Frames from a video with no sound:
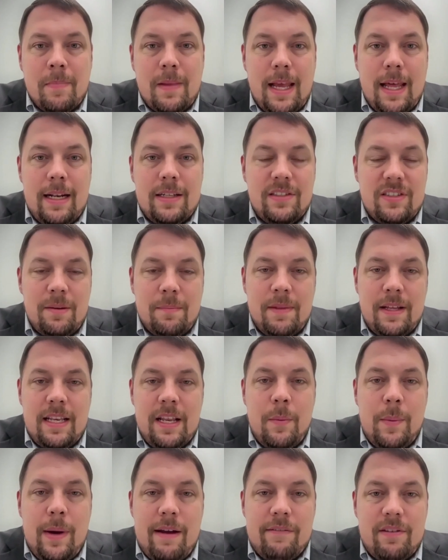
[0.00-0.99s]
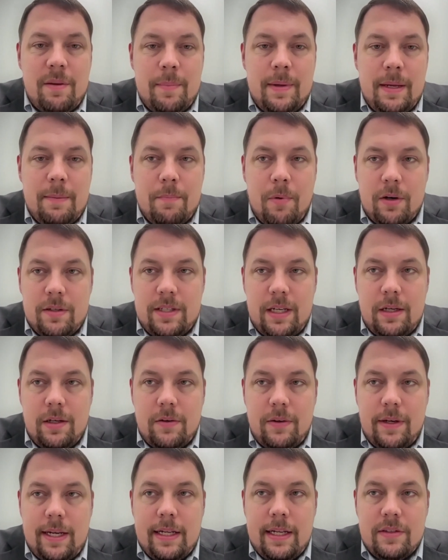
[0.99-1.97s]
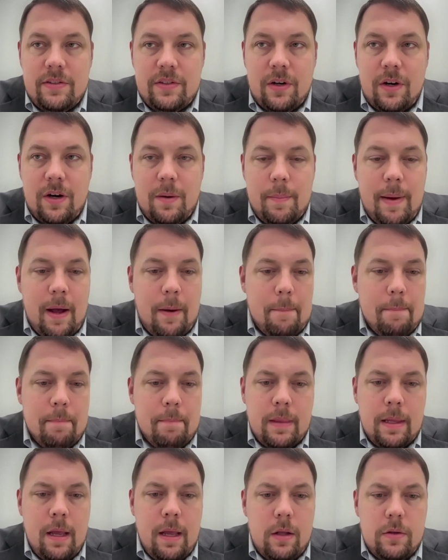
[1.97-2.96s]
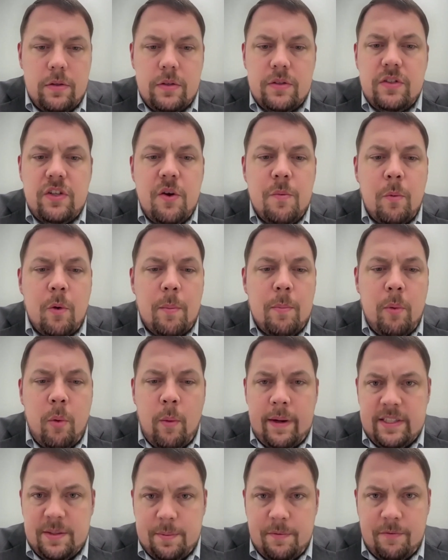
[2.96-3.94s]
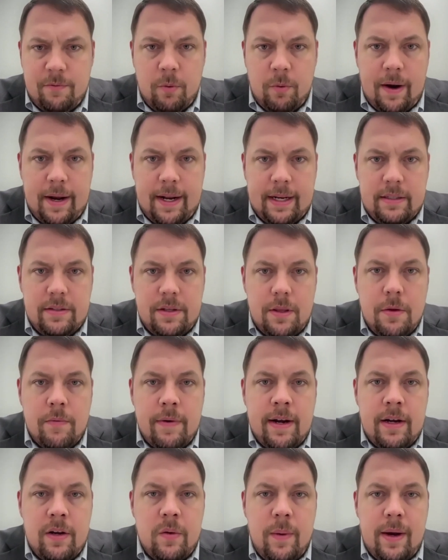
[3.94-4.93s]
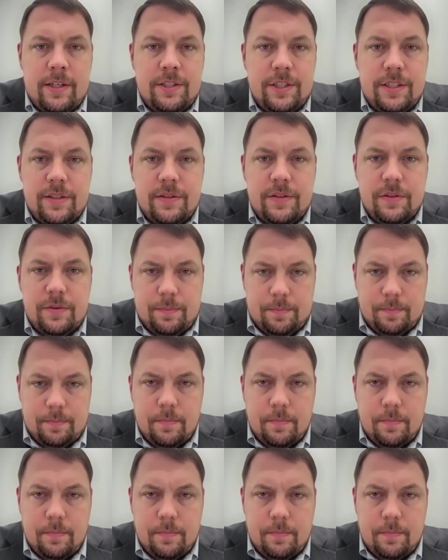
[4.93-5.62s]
And it's something that we have to be particularly concerned about. I'll do two more points before I get to the written questions.